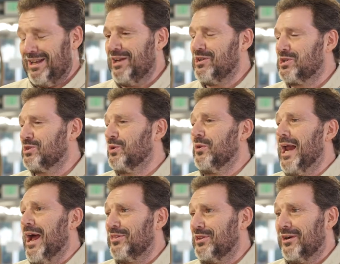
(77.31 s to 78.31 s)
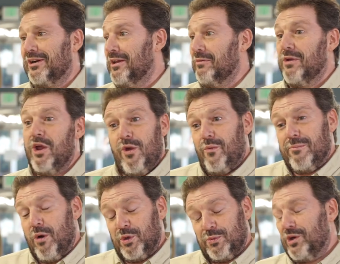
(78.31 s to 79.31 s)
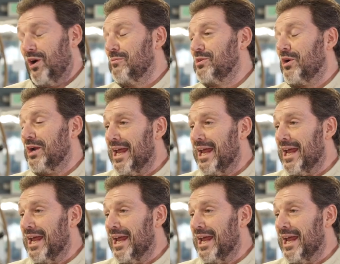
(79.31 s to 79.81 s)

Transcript: I just threw it out there and then we both went on with our